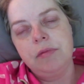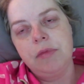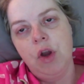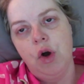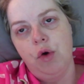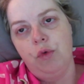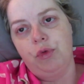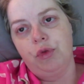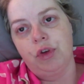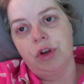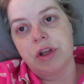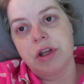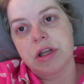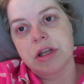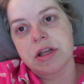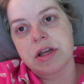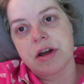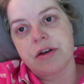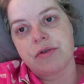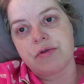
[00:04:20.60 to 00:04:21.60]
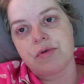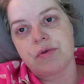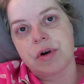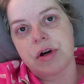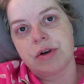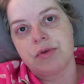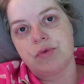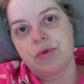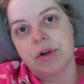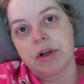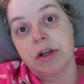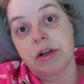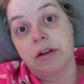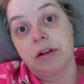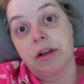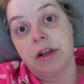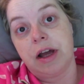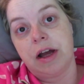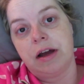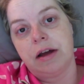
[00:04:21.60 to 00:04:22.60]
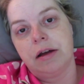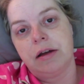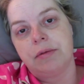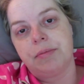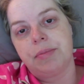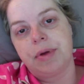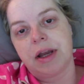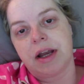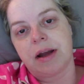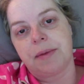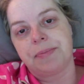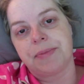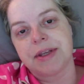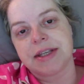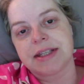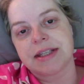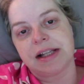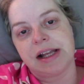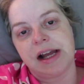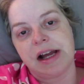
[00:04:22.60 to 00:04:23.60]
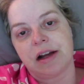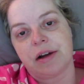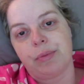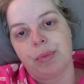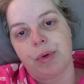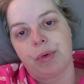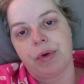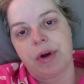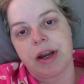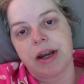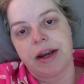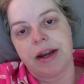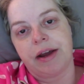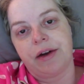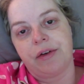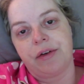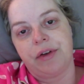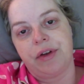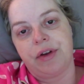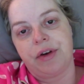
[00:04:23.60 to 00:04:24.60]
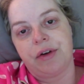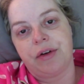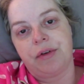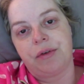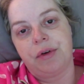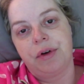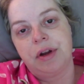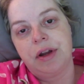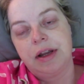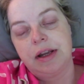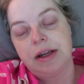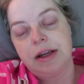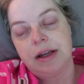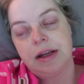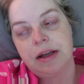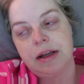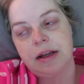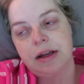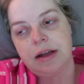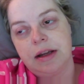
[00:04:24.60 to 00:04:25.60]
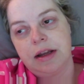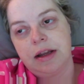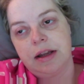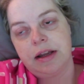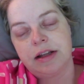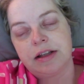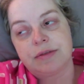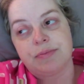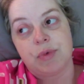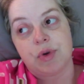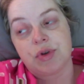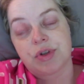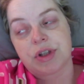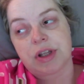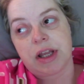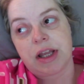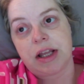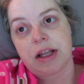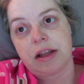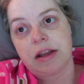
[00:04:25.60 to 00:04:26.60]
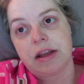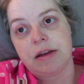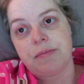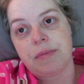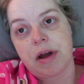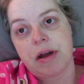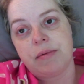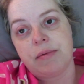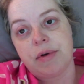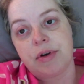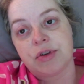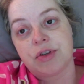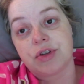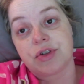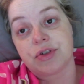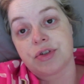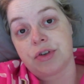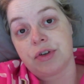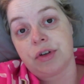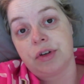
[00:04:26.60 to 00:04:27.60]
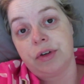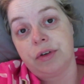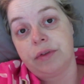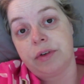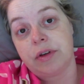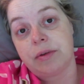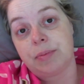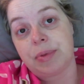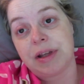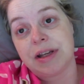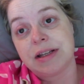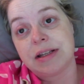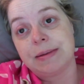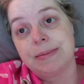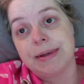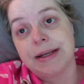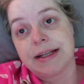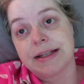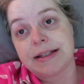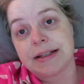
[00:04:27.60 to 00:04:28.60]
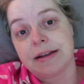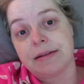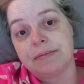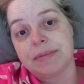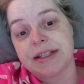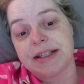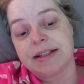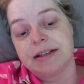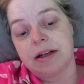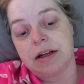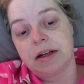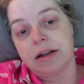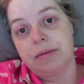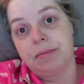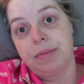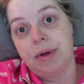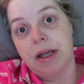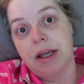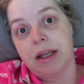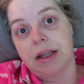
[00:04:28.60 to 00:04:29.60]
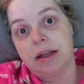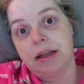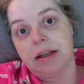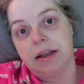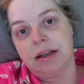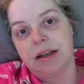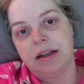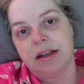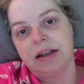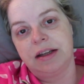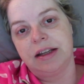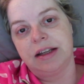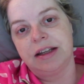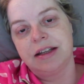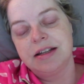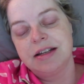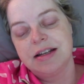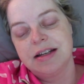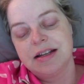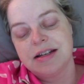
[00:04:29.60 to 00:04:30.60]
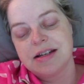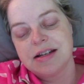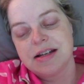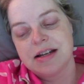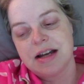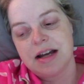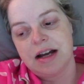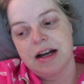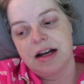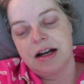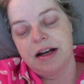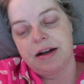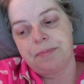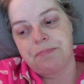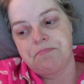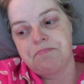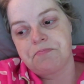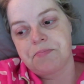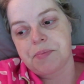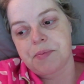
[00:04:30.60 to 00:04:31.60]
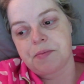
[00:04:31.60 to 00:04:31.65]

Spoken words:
hopefully the other one will pick up the slack. But right now, it's most likely my emotions are all over the place because I'm stuck in bed. Another